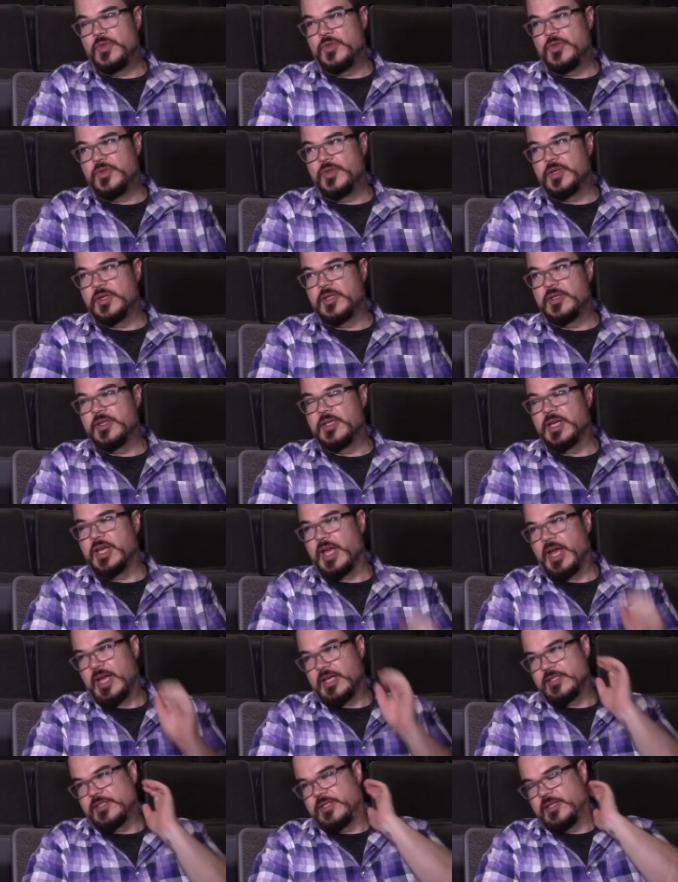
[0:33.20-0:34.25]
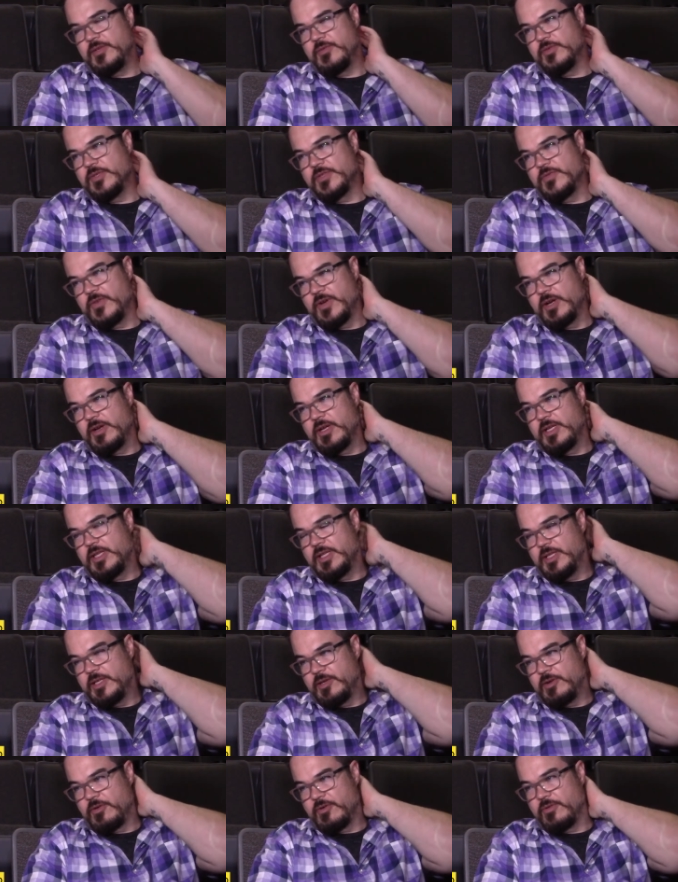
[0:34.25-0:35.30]
the, the casting was very
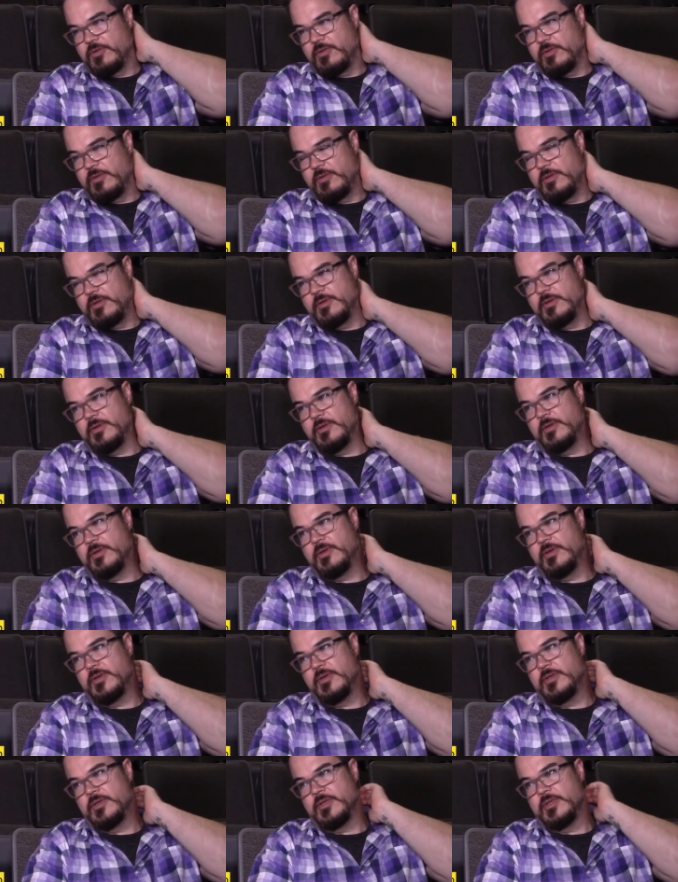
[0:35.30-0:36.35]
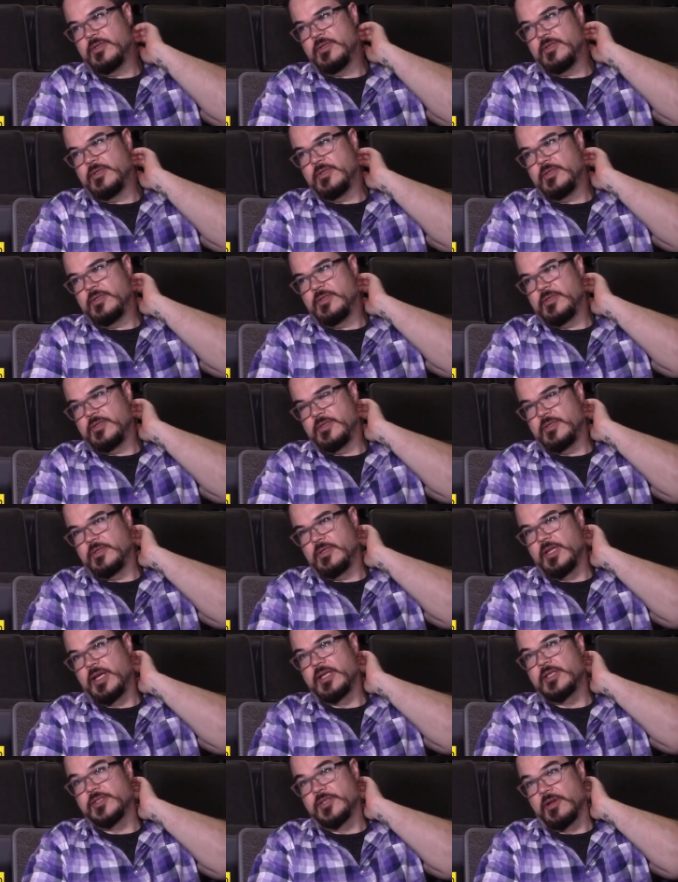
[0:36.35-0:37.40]
literal to
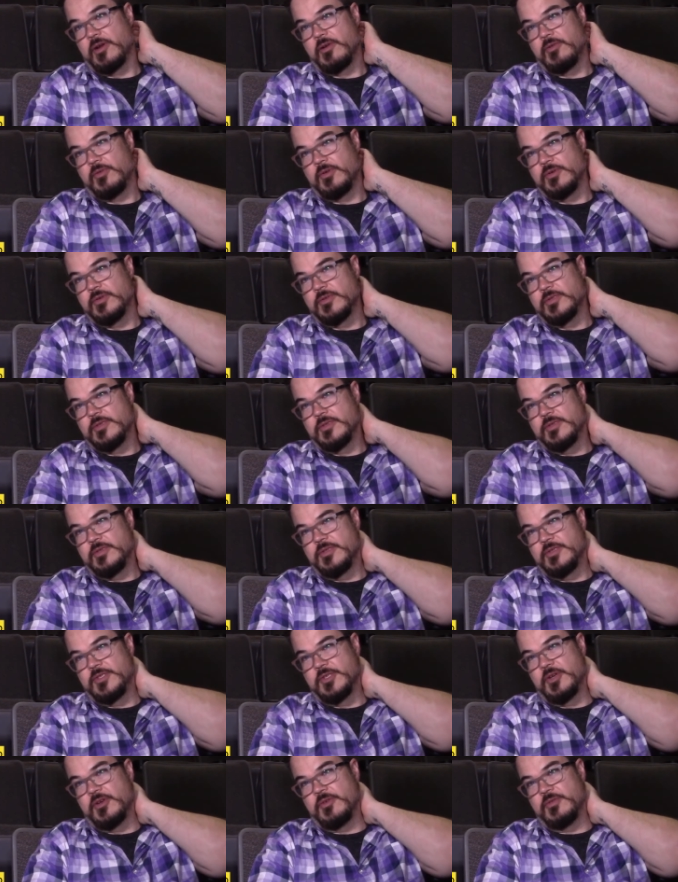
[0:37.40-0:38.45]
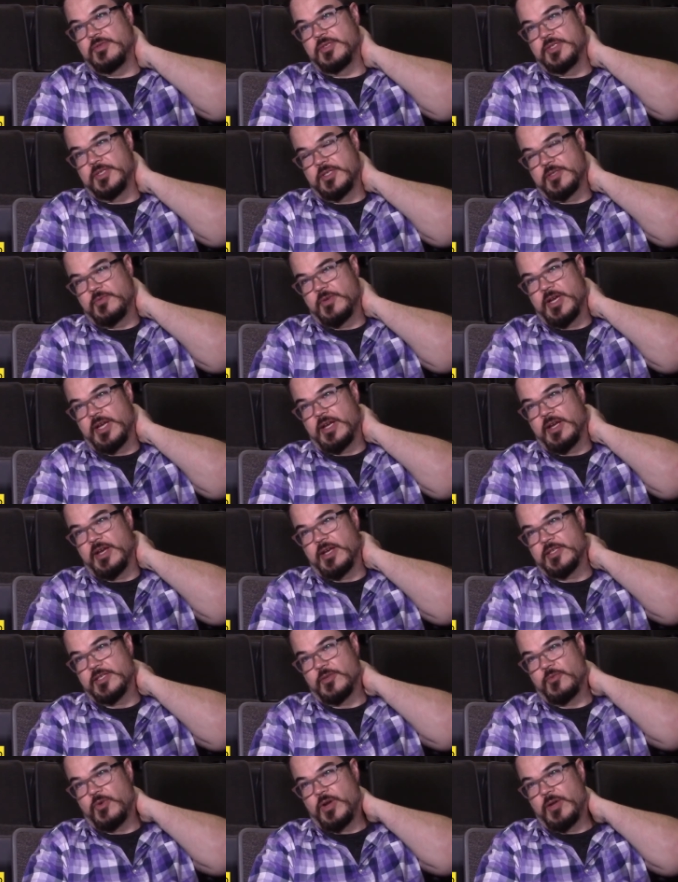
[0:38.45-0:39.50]
like Star Wars. So it was six white guys
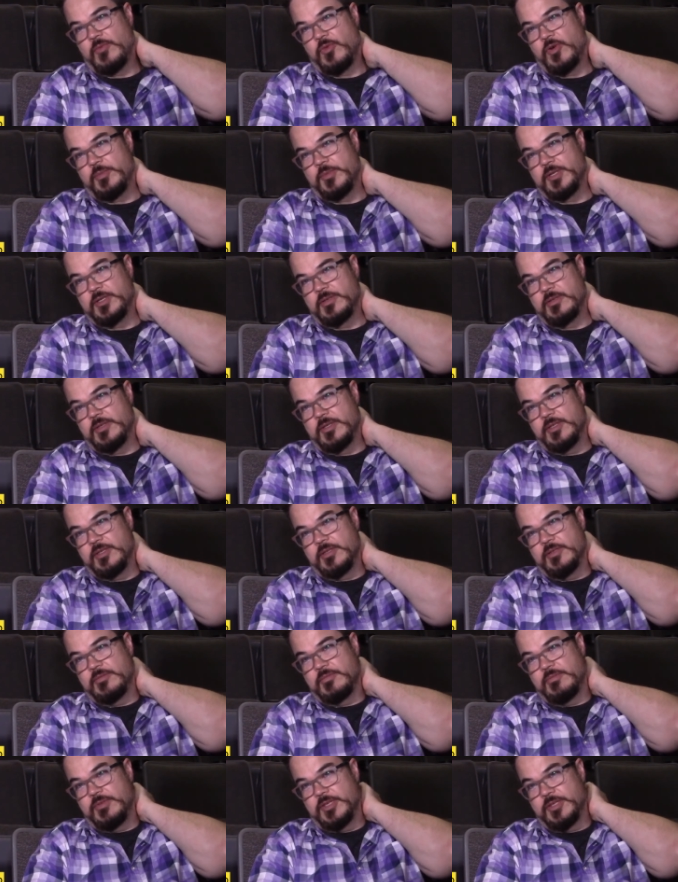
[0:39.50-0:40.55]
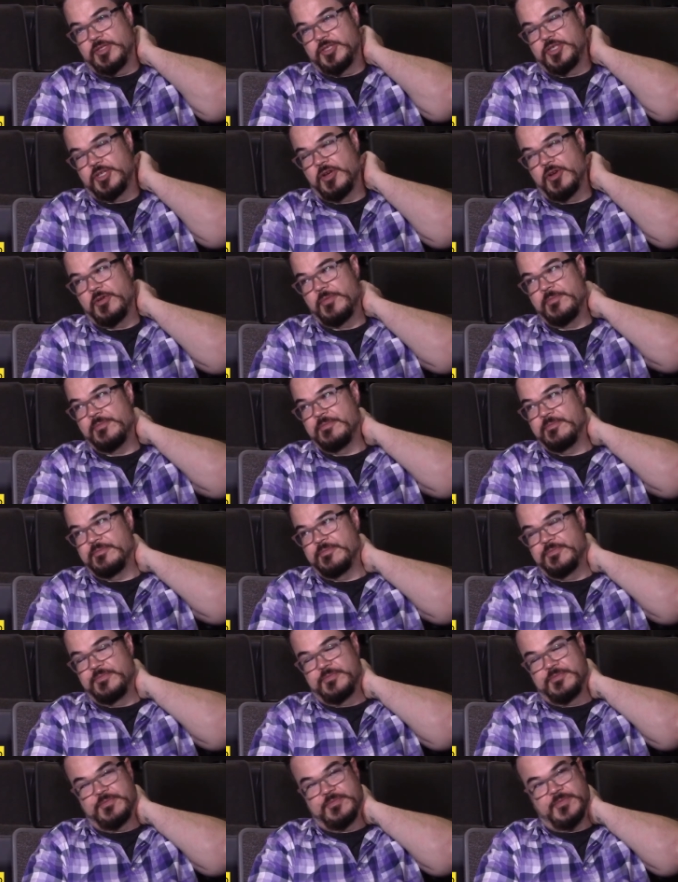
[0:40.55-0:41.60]
and a white woman in, in the show.
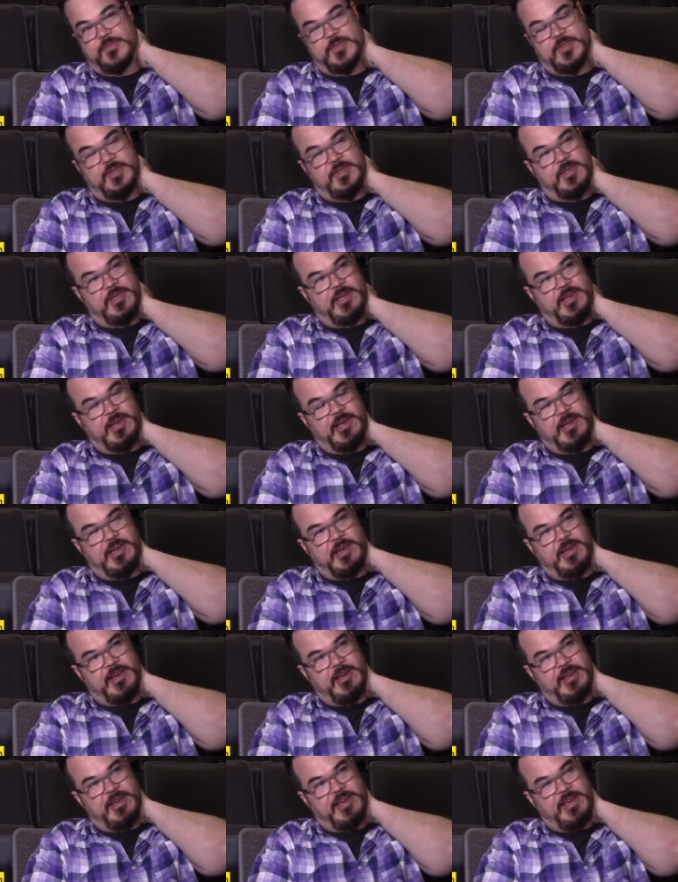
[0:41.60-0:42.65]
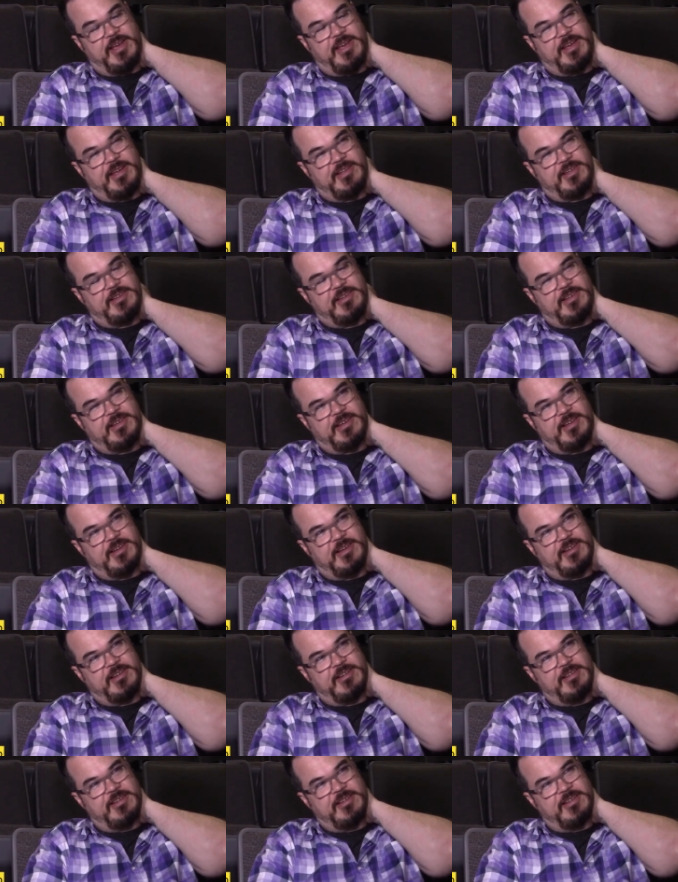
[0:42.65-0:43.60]
Uh, and uh,